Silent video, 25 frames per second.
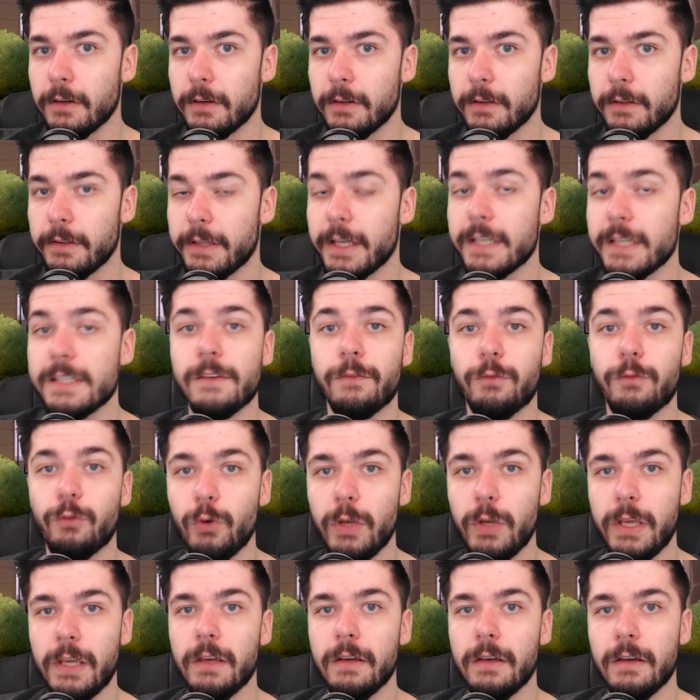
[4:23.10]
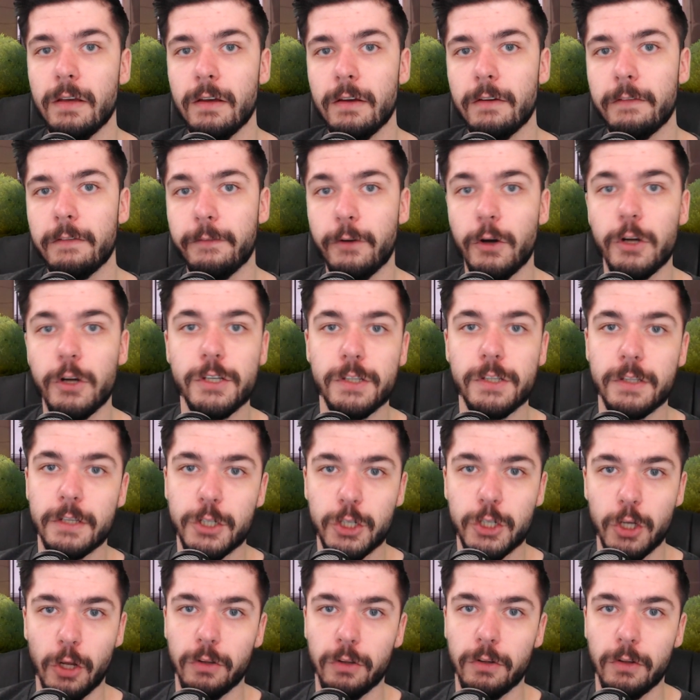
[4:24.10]
that's a free first
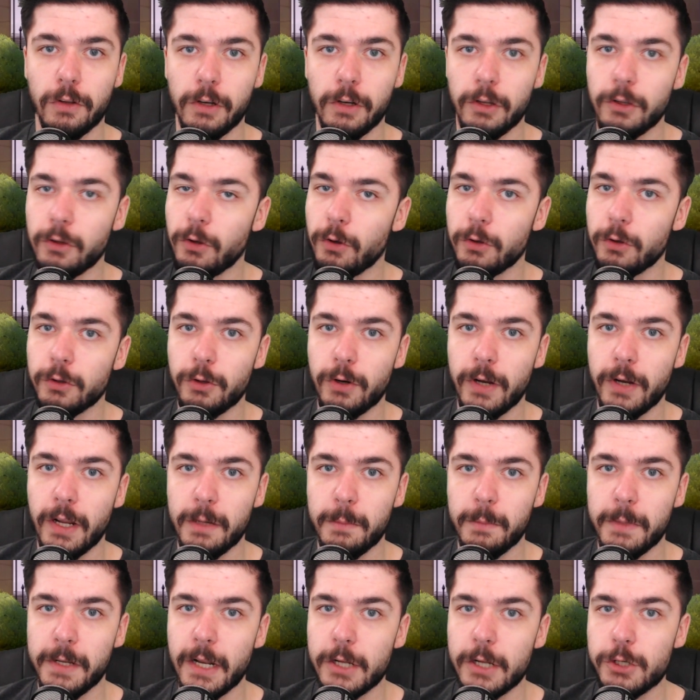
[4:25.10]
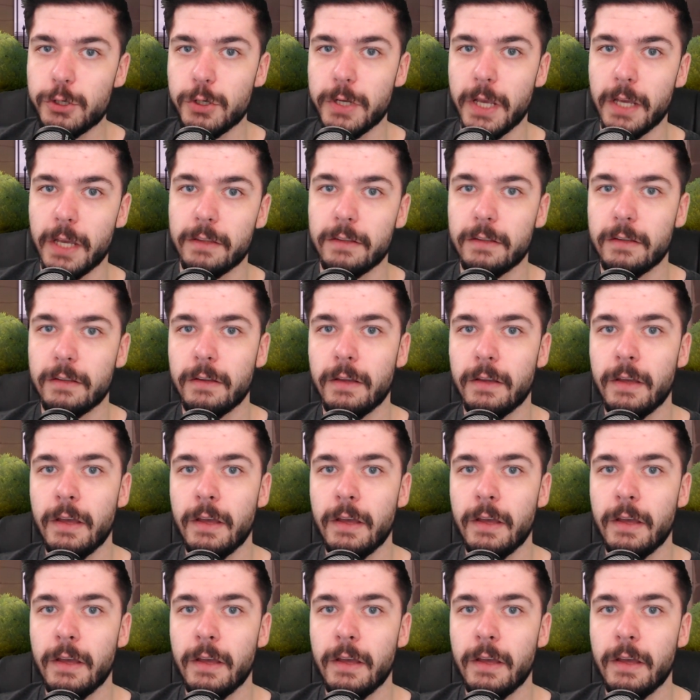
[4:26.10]
shot onto the enemy that you get.